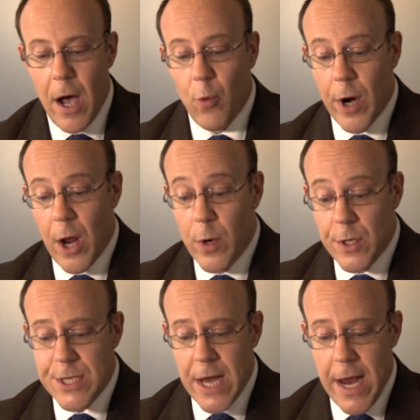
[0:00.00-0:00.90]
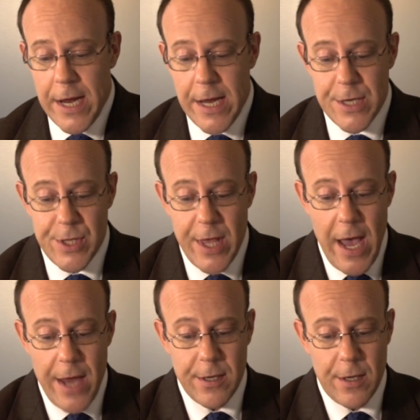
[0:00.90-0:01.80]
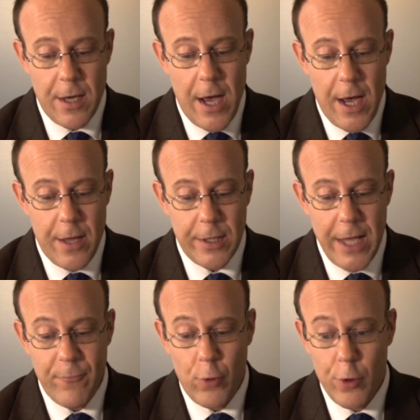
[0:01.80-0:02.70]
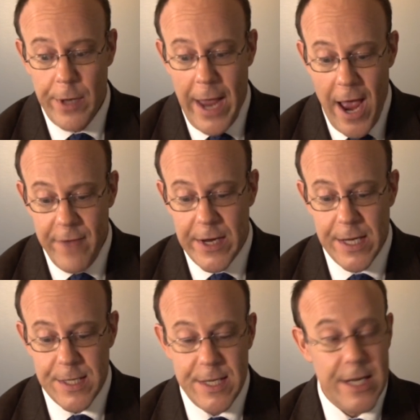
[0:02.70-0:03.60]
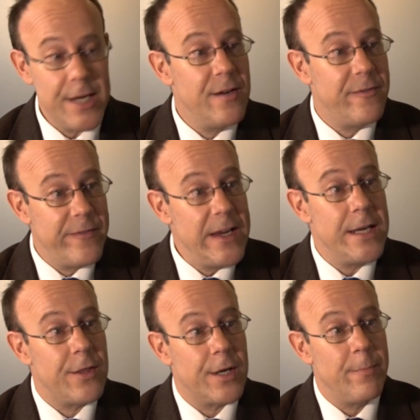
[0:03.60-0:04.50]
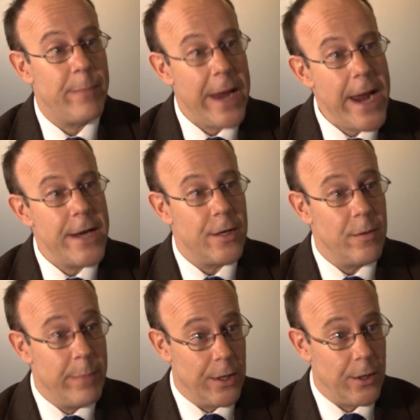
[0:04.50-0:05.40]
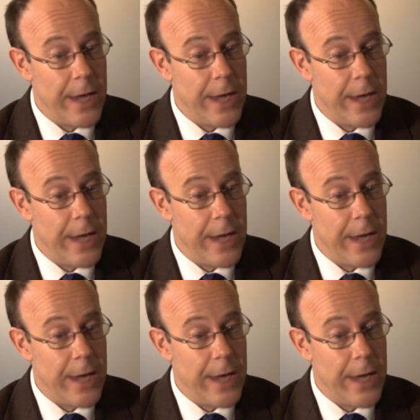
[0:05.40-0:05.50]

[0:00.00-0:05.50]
What I will say is that the landlord advocates did defeat the companion bill,